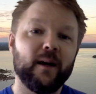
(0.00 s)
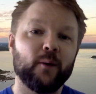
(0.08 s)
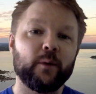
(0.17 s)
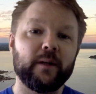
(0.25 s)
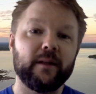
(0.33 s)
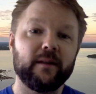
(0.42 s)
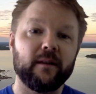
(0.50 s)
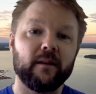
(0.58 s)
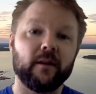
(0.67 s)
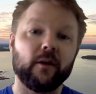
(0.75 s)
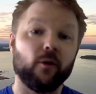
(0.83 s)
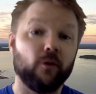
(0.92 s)
With
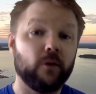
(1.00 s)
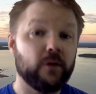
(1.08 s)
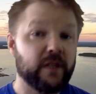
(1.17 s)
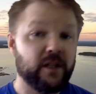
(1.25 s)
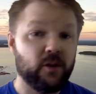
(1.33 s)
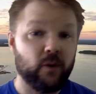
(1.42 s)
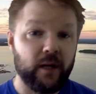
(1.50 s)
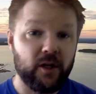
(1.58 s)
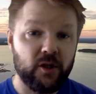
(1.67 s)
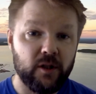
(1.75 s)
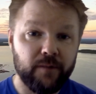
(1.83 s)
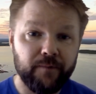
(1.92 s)
the corona
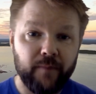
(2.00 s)
situation